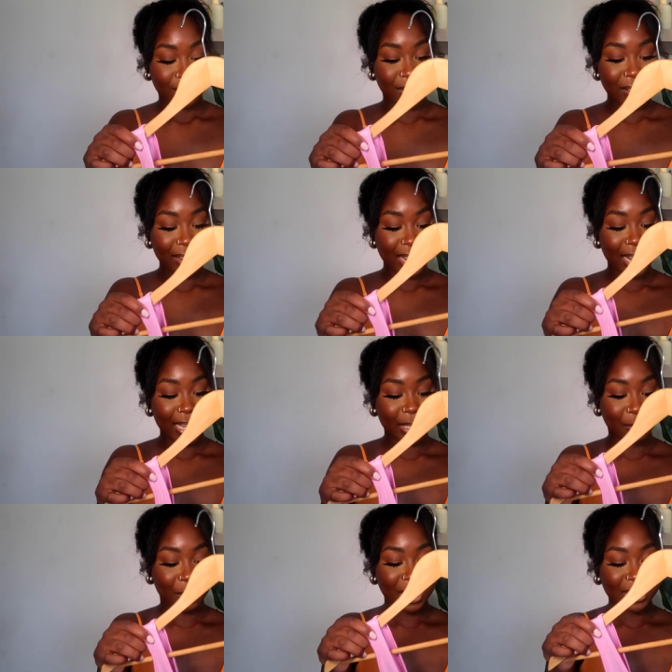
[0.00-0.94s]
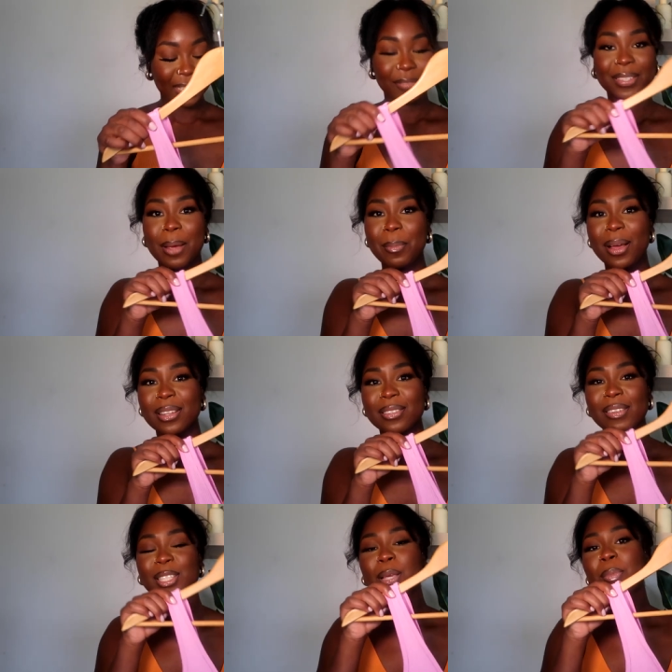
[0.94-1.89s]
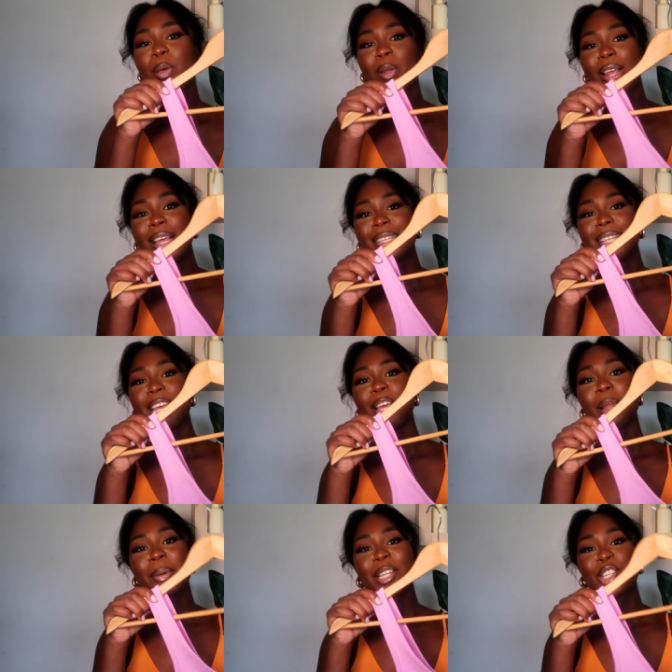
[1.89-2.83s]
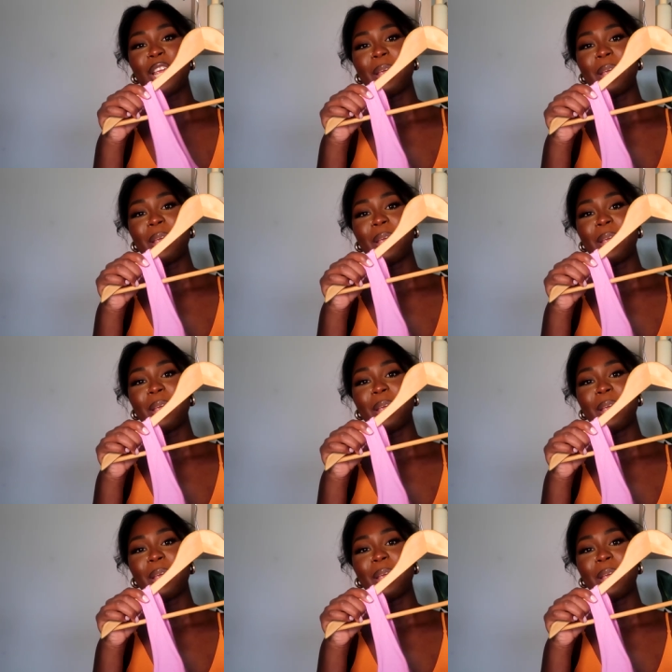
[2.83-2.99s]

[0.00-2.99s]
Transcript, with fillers: very inexpensive. £10, but to be honest, it could have been